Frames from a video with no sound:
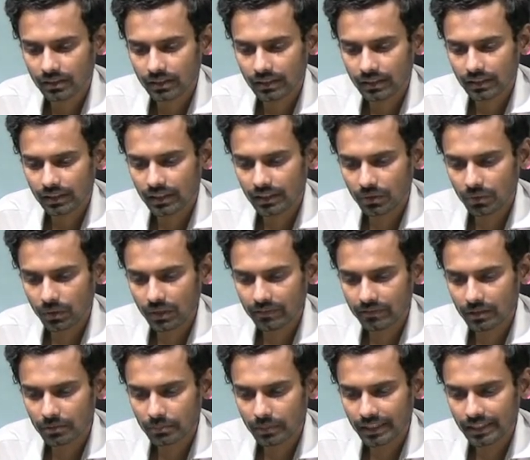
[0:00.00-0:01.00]
into
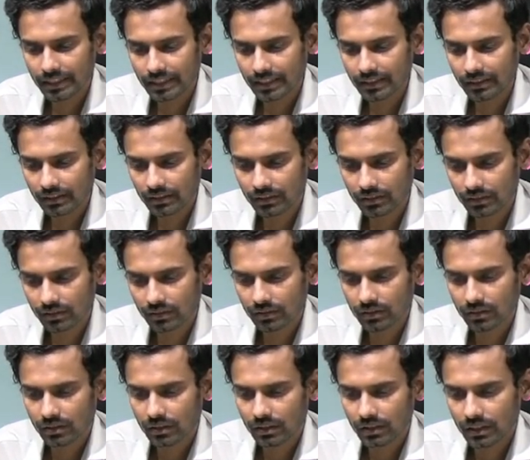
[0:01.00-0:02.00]
11 by 10
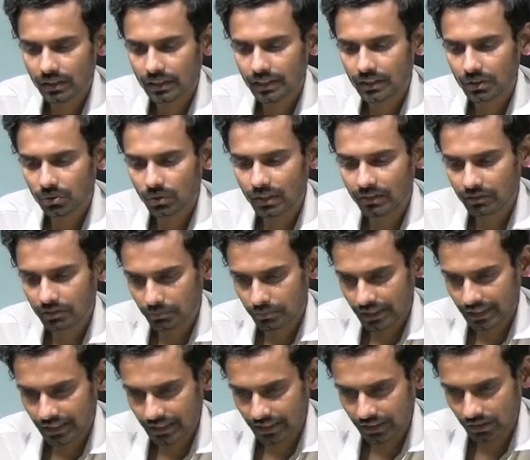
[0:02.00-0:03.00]
into 11 by
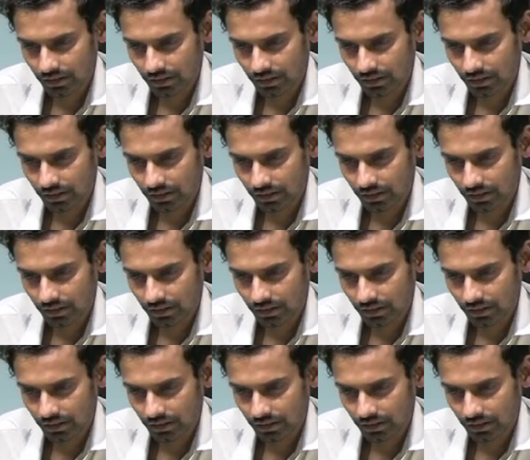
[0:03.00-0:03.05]
10